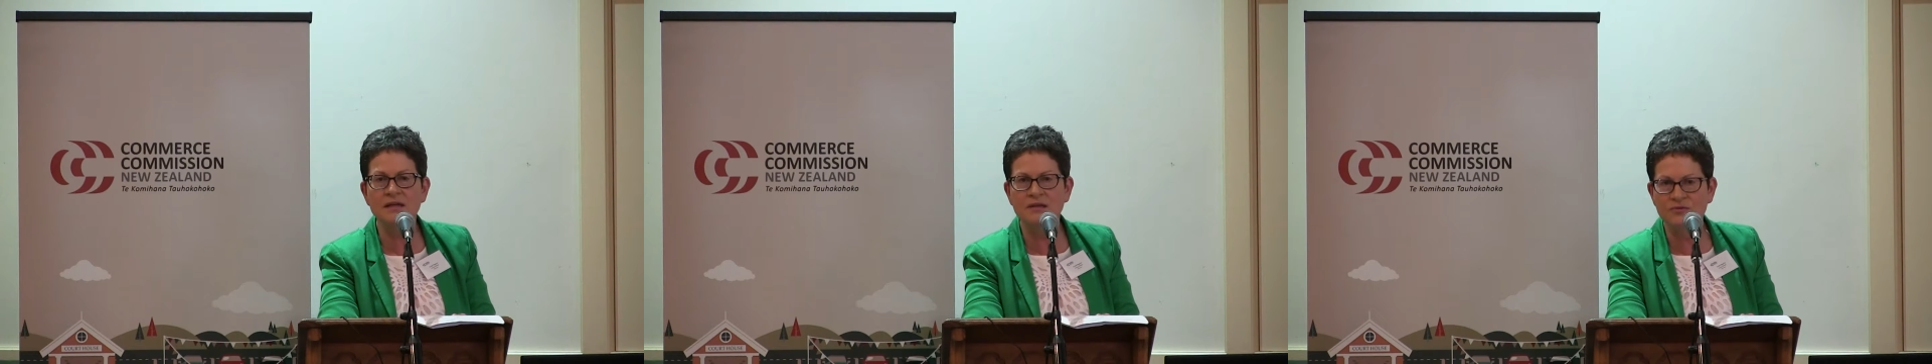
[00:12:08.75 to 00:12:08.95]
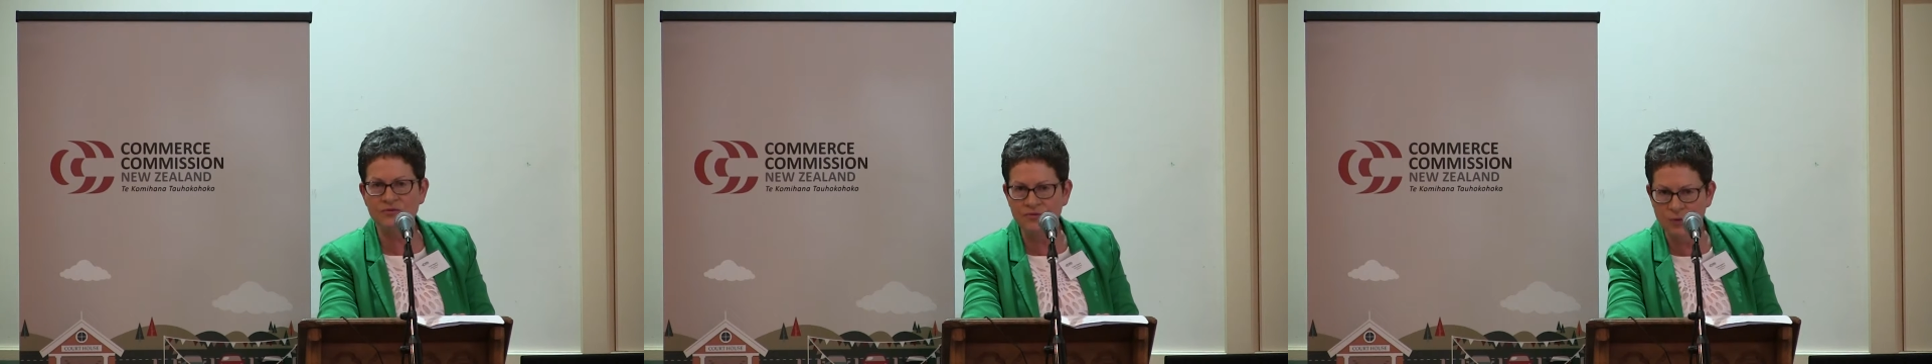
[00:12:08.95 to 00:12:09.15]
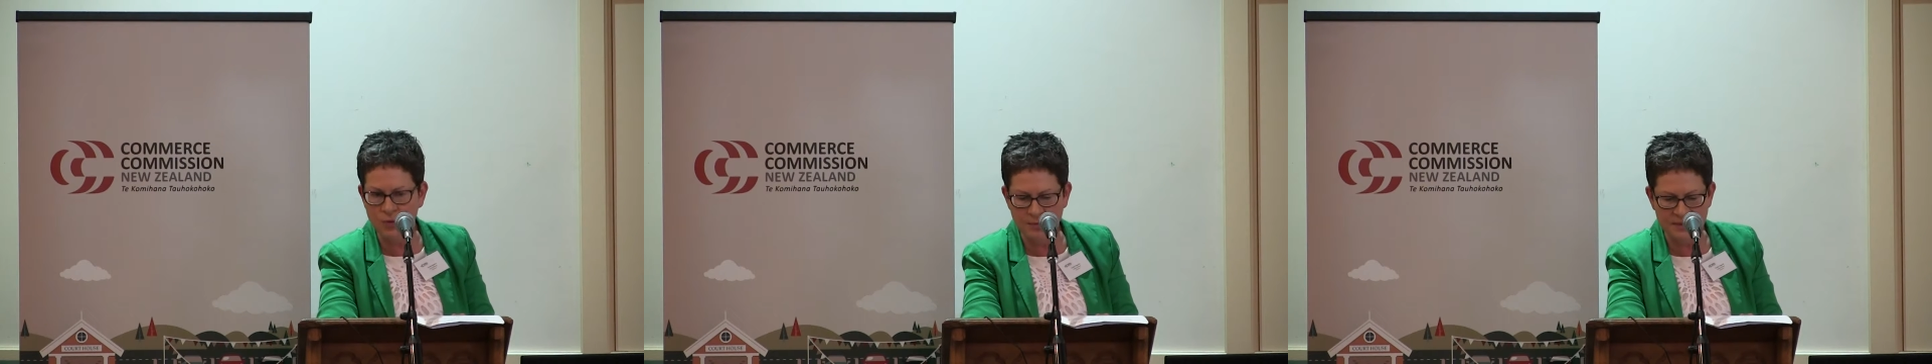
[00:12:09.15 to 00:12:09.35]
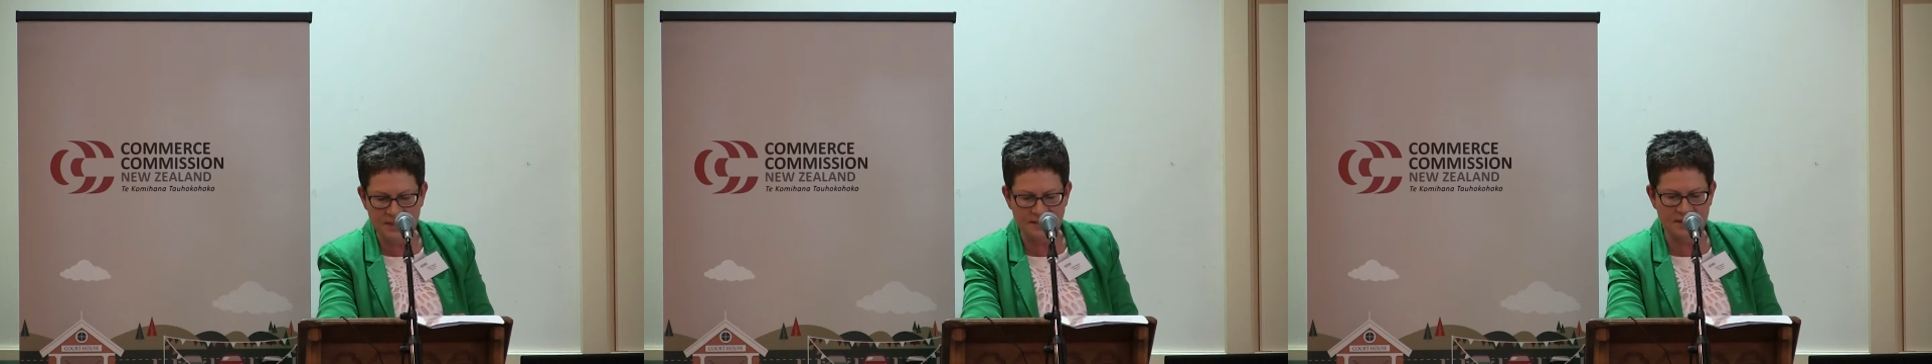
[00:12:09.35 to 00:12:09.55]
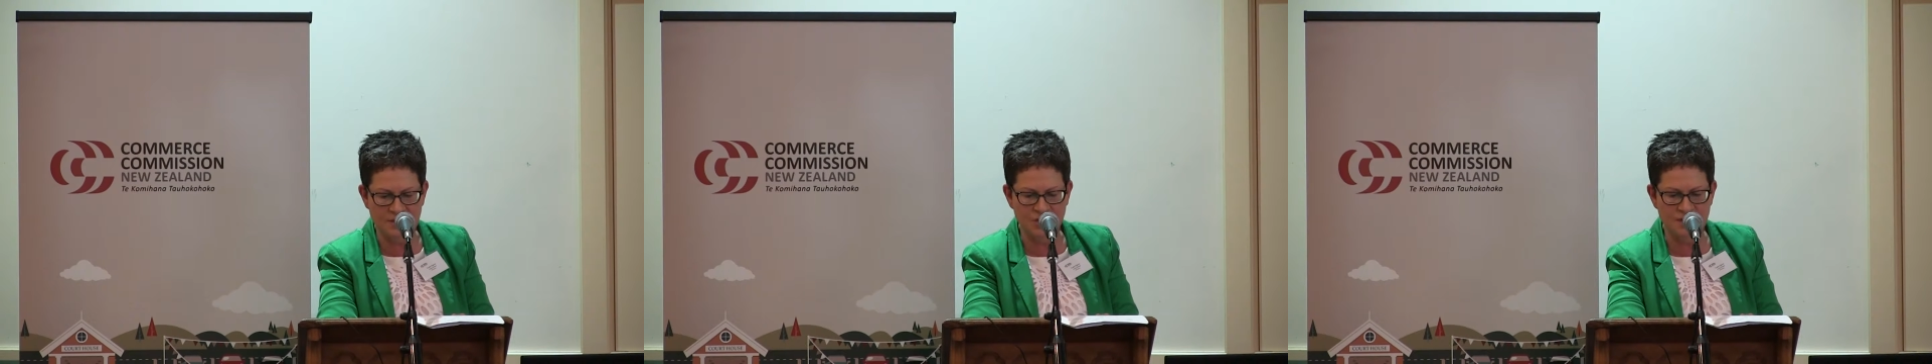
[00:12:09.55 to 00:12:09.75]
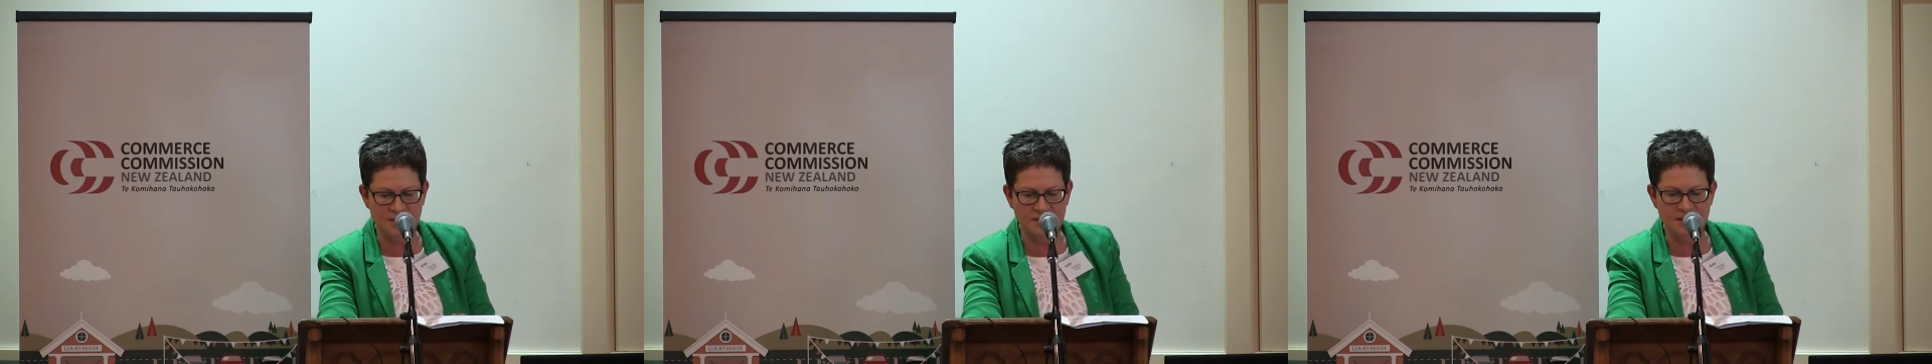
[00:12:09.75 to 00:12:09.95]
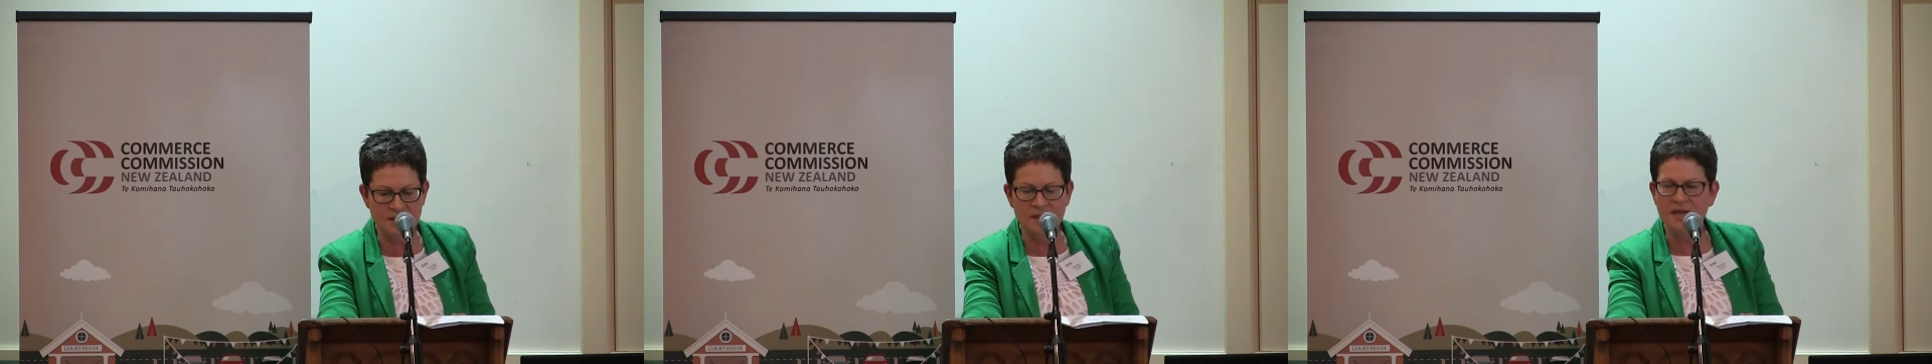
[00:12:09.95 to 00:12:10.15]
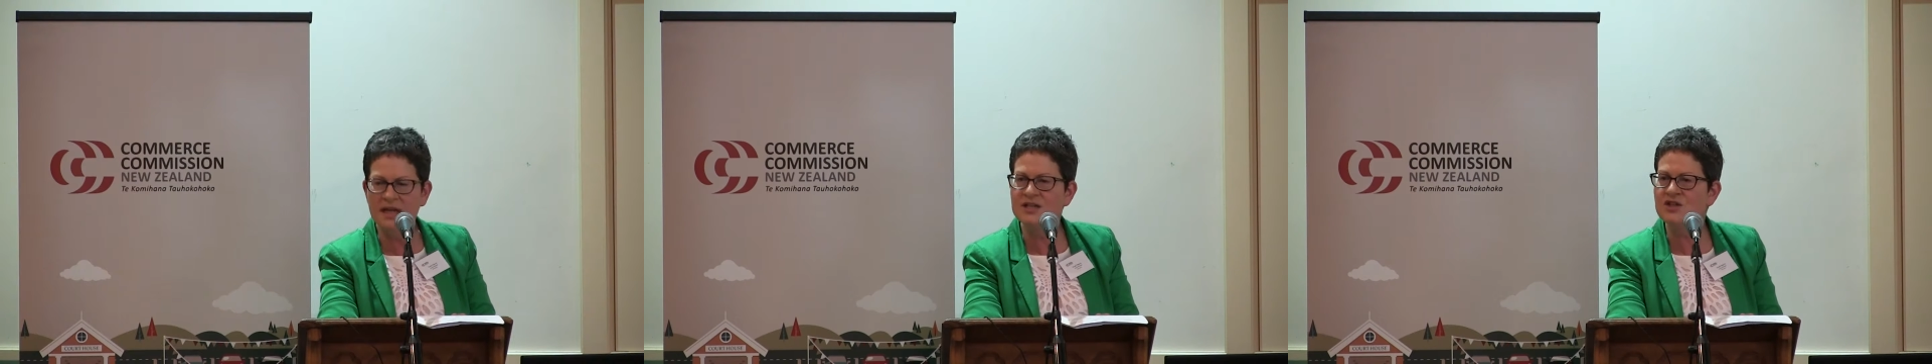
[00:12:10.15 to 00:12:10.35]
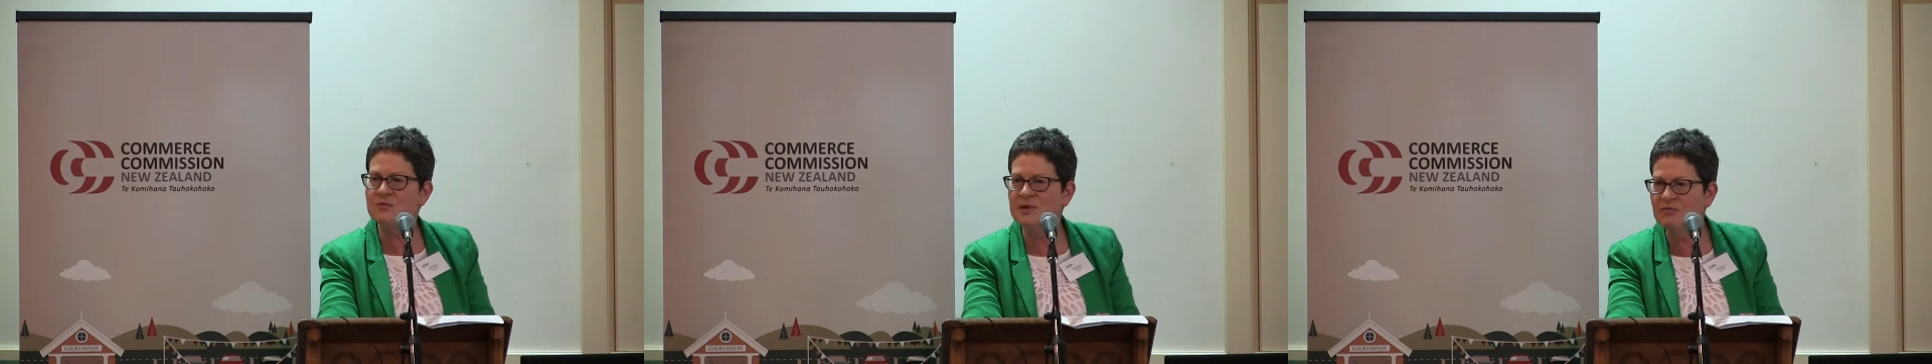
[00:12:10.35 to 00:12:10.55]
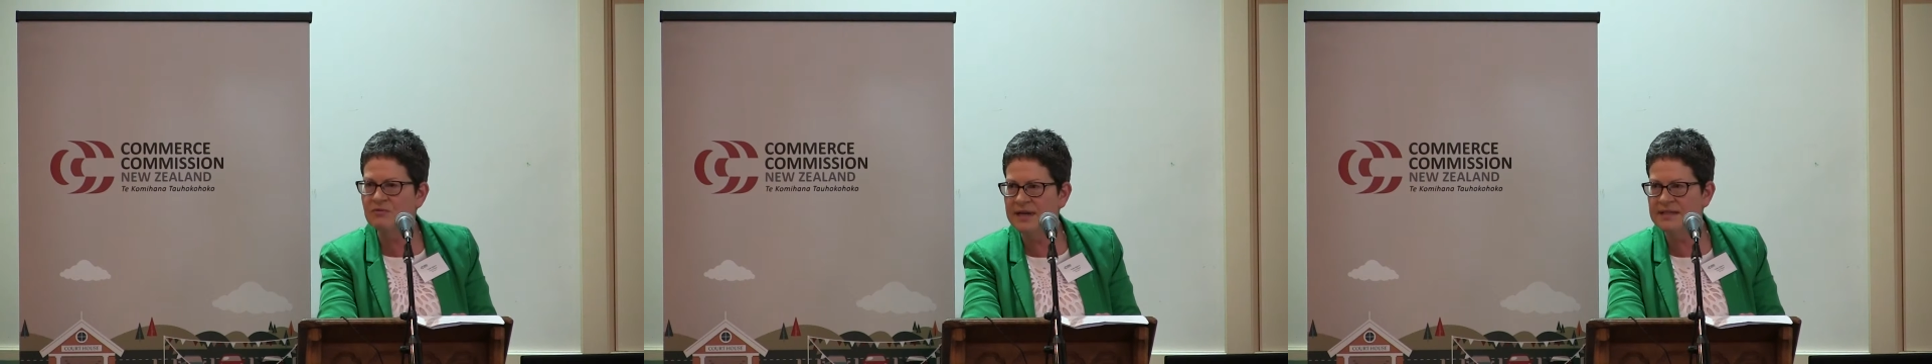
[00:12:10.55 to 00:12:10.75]
informed decisions and to
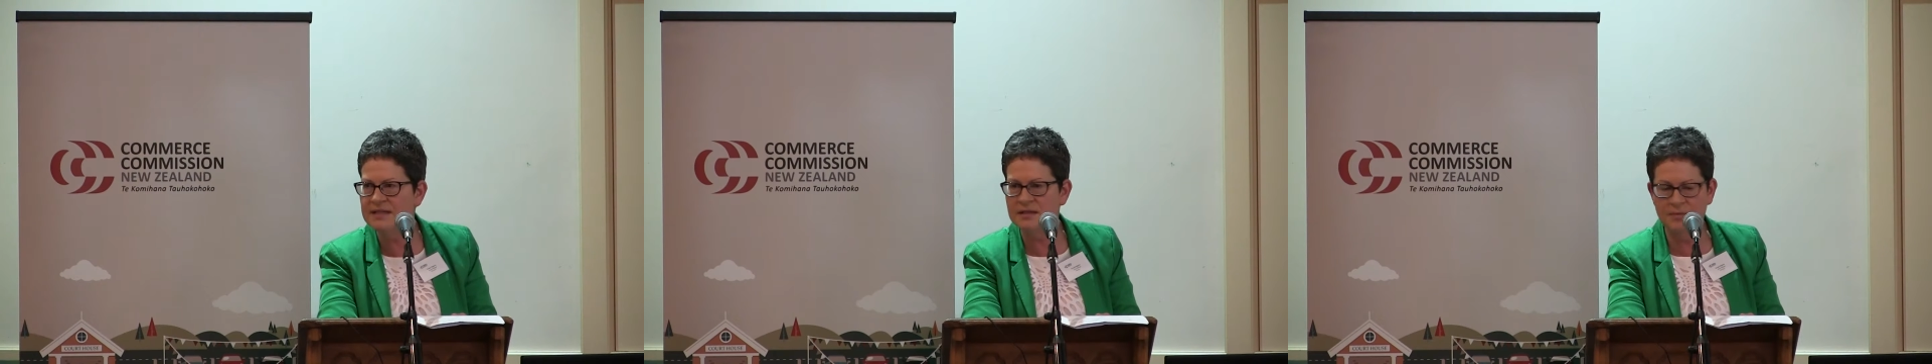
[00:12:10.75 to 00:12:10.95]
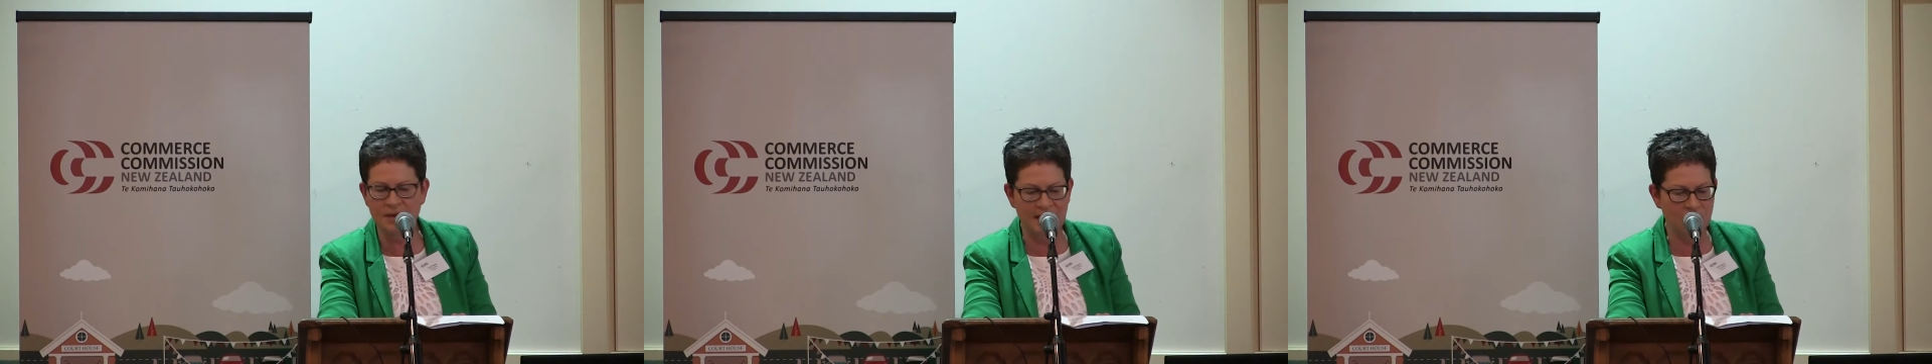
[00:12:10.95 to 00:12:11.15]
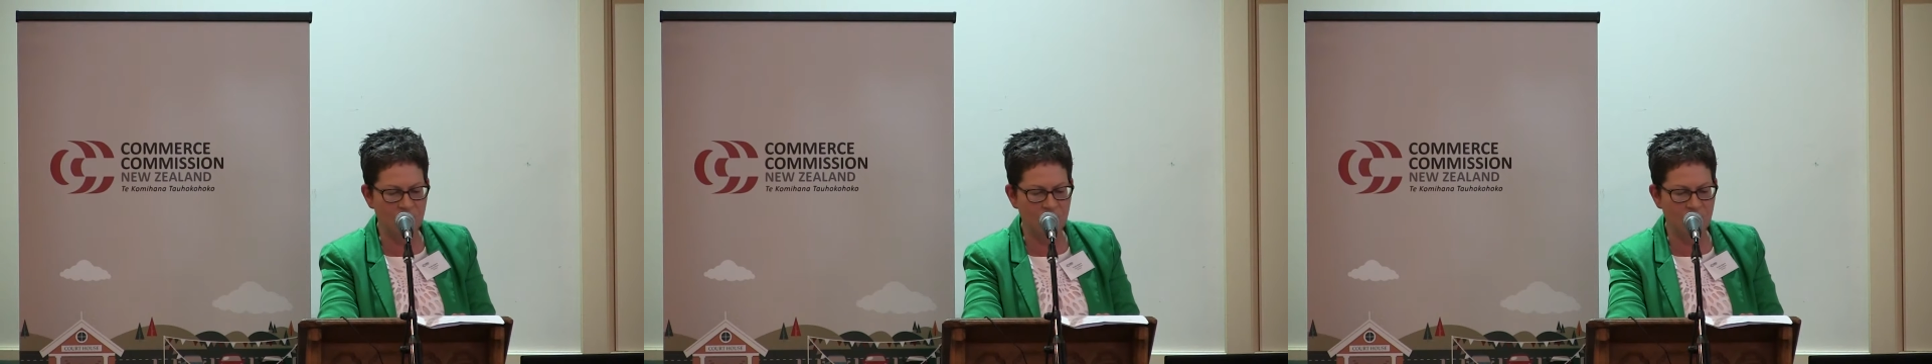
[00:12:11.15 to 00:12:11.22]
be reasonably